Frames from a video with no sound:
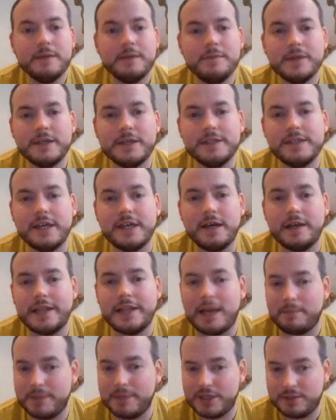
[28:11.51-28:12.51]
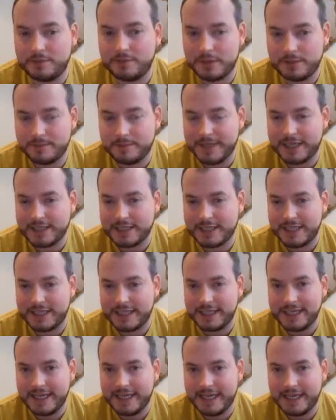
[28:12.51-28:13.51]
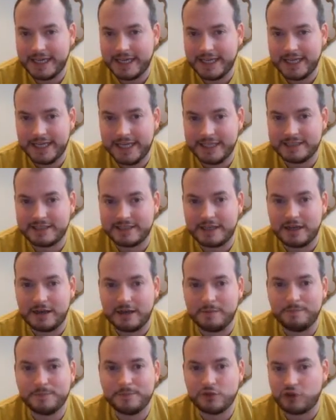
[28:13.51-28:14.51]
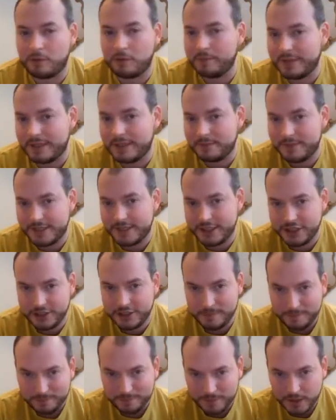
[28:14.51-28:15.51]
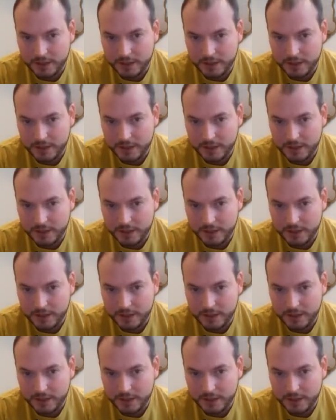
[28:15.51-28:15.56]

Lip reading: Because that bishop was potentially his trump in the position.